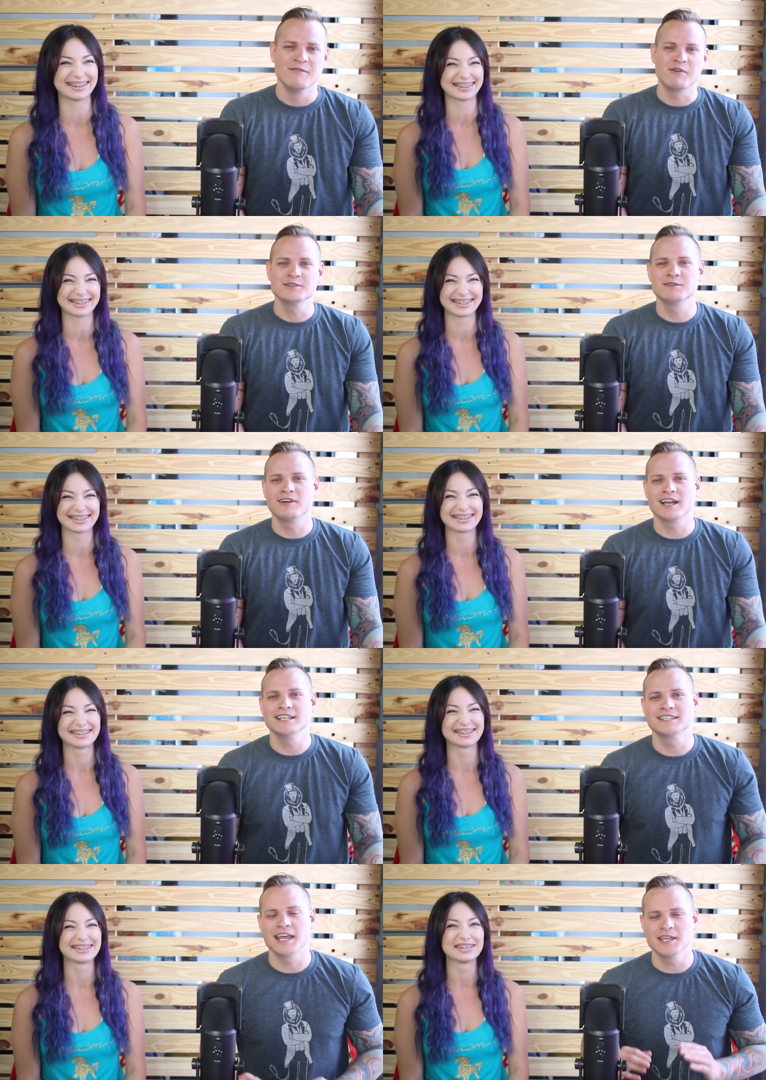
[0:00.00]
Speaker 1: First of all,
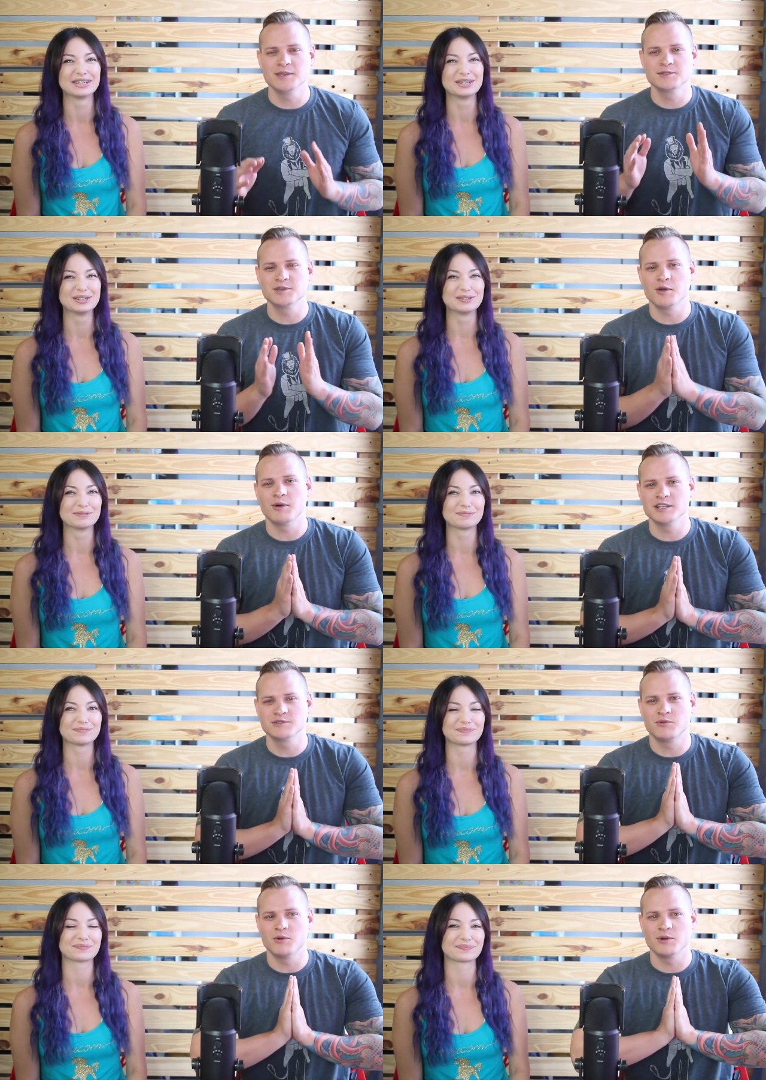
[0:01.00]
guys, thank you so
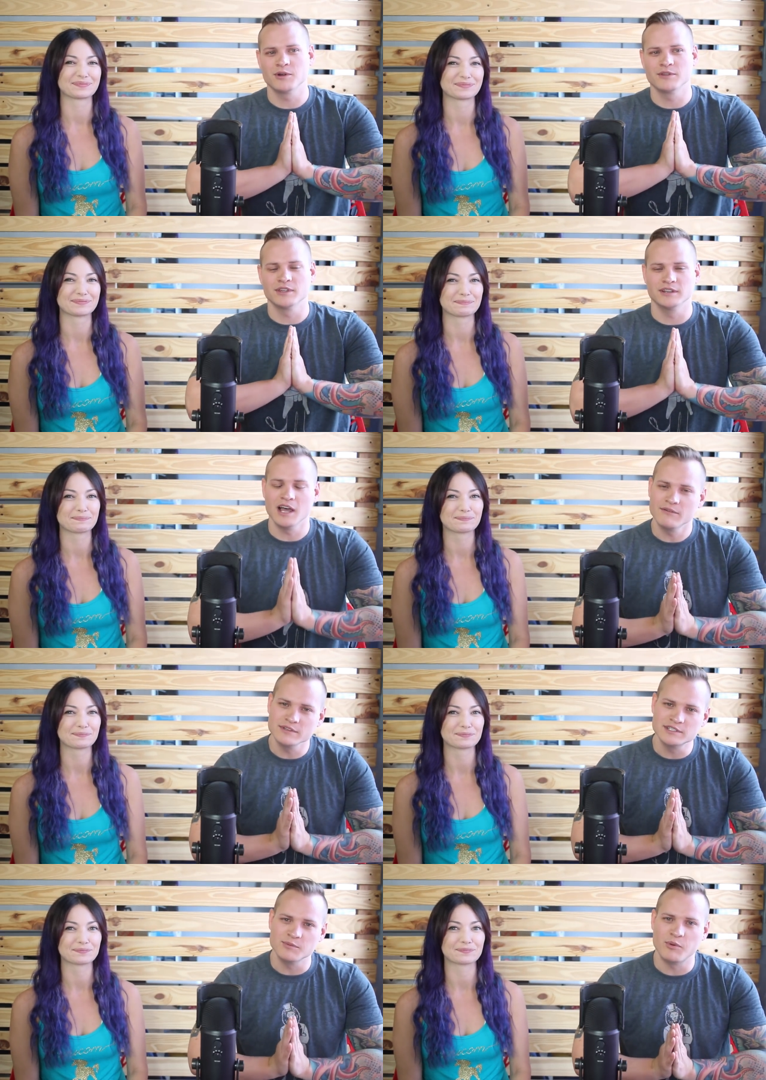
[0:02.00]
much for the love
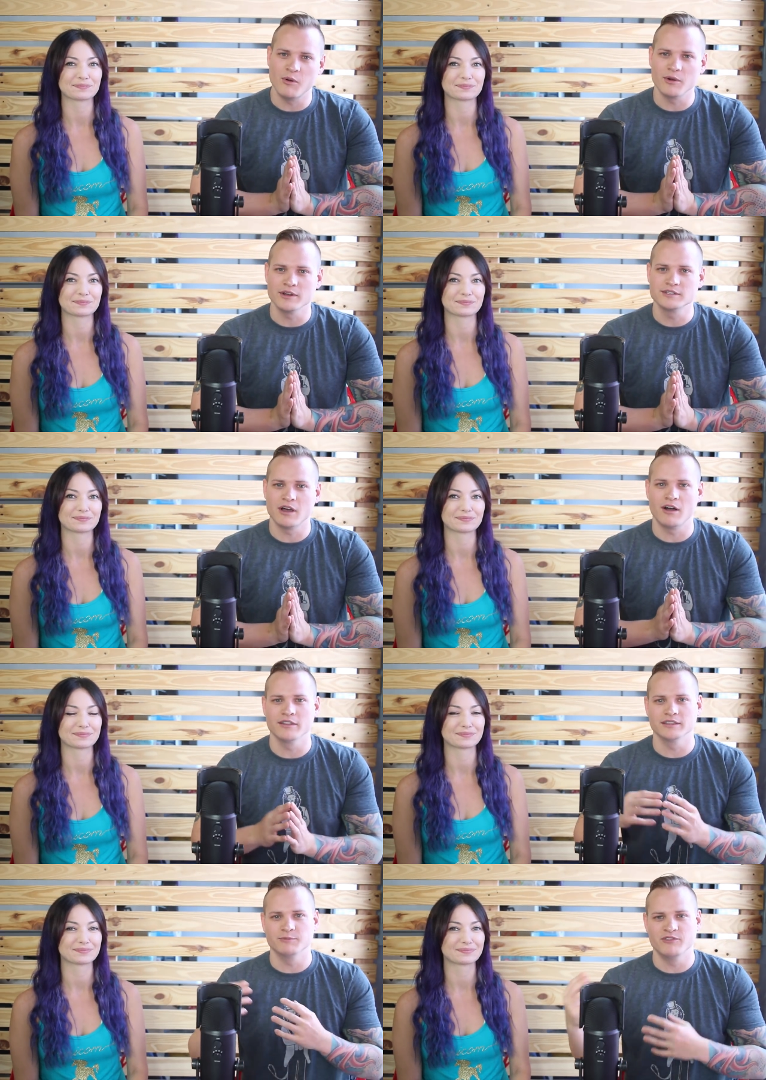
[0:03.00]
and support
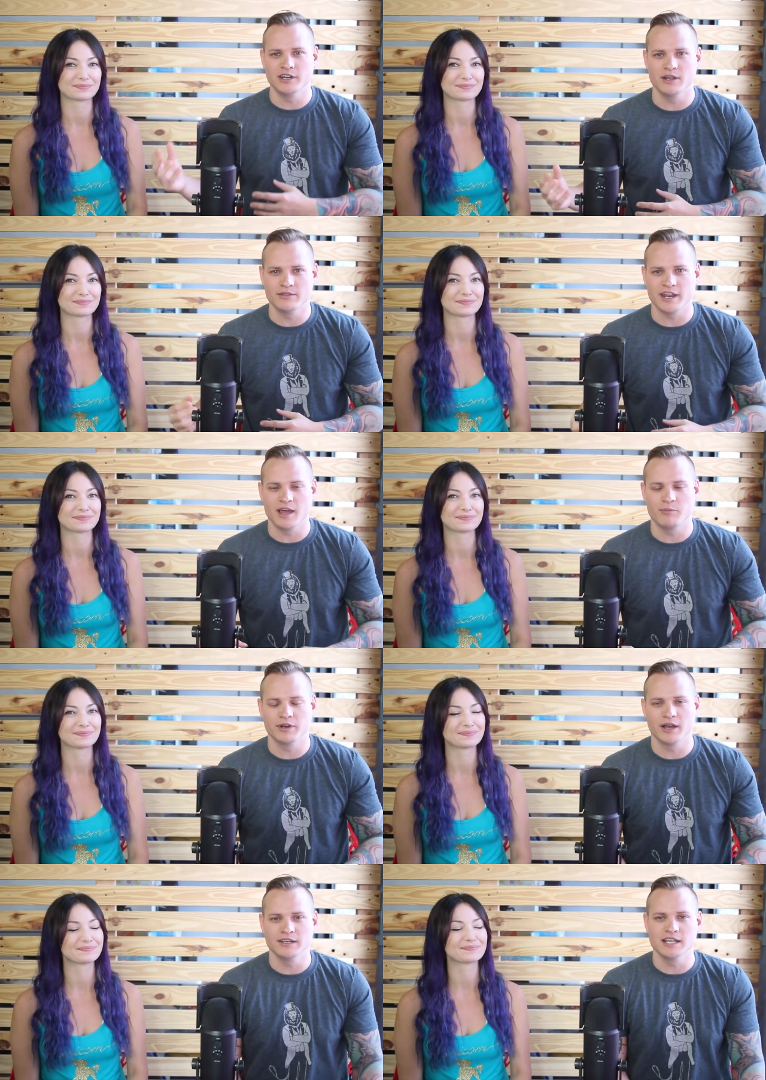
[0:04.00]
on the video that I
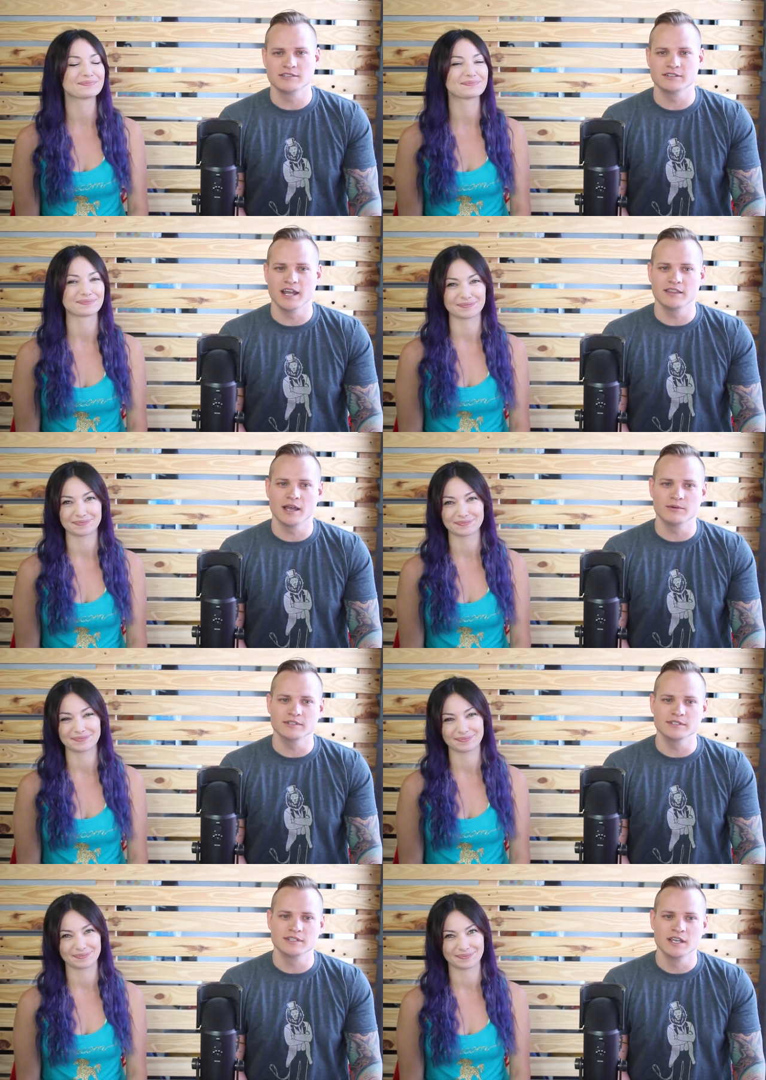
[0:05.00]
put out yesterday. That
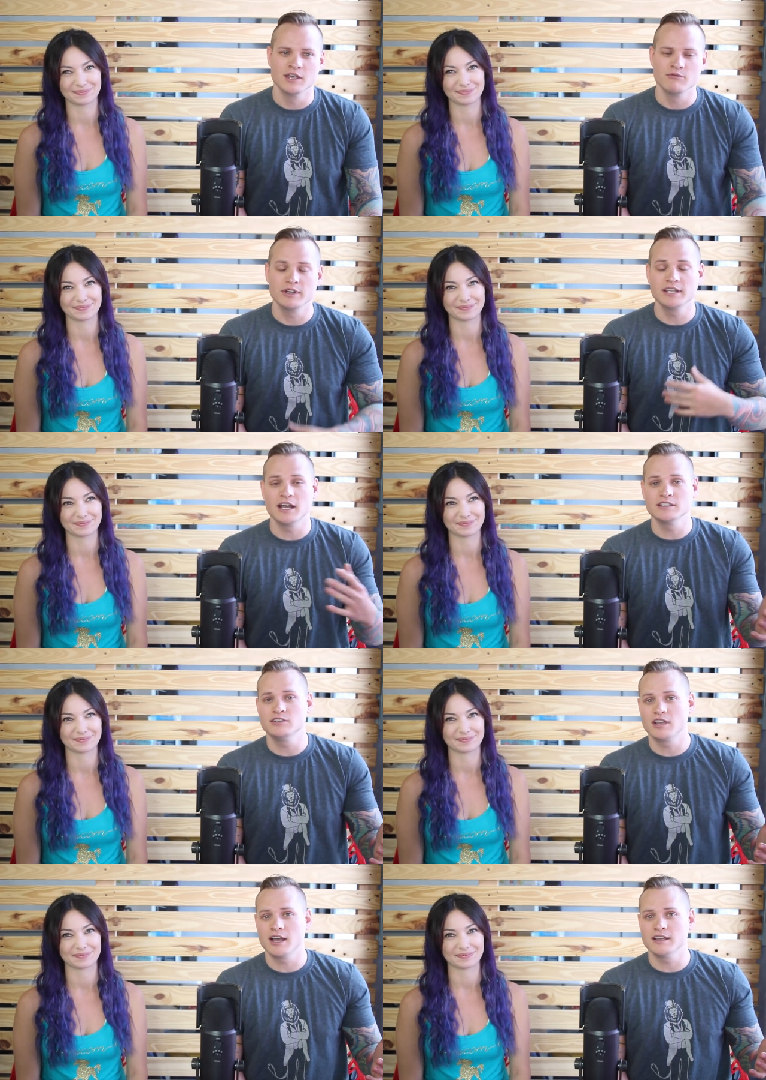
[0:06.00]
was really nice
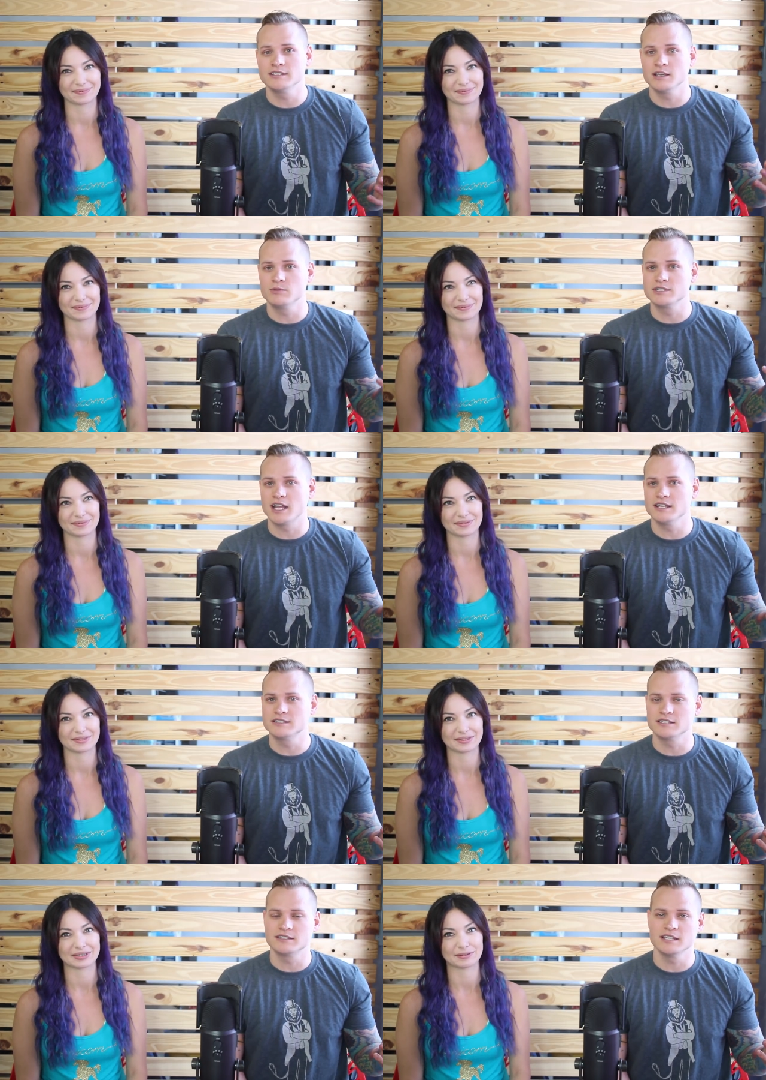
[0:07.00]
you guys. It was nice
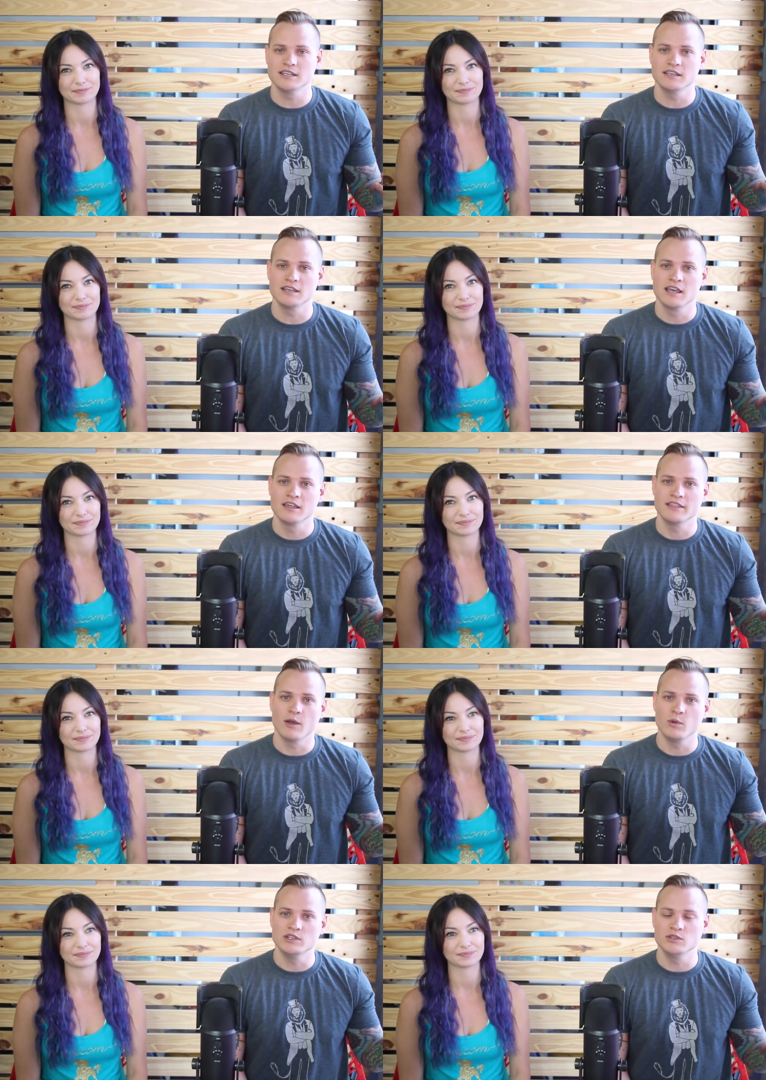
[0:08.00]
to see
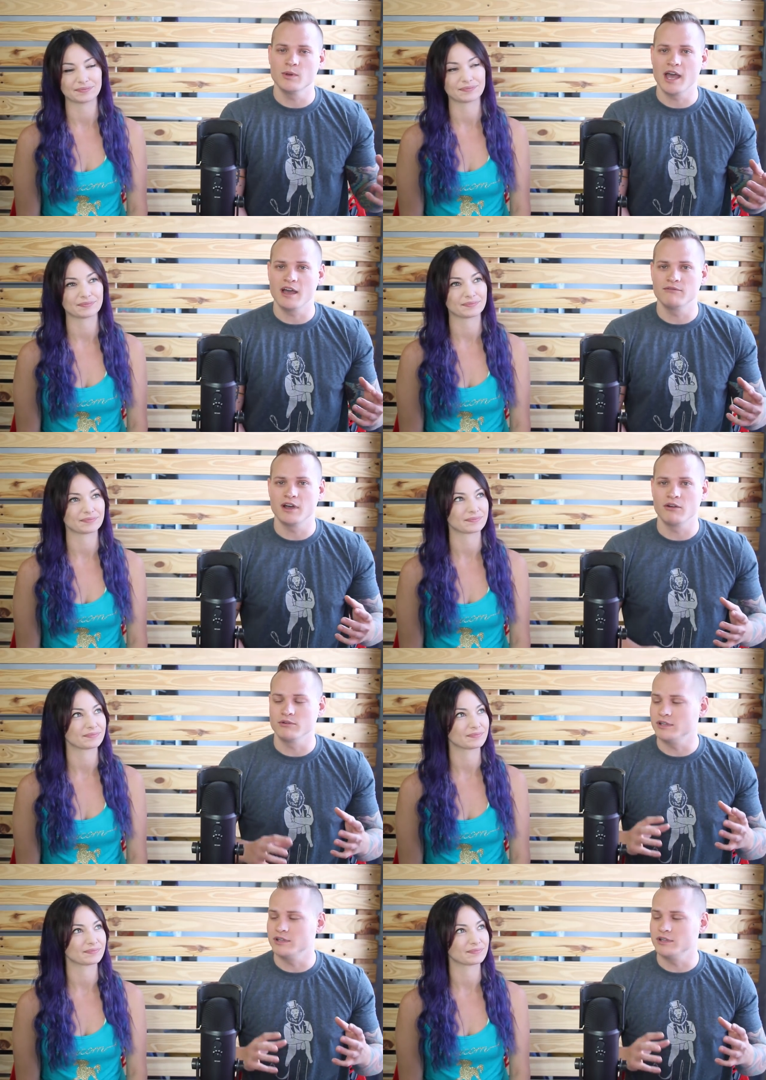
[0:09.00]
that we do have a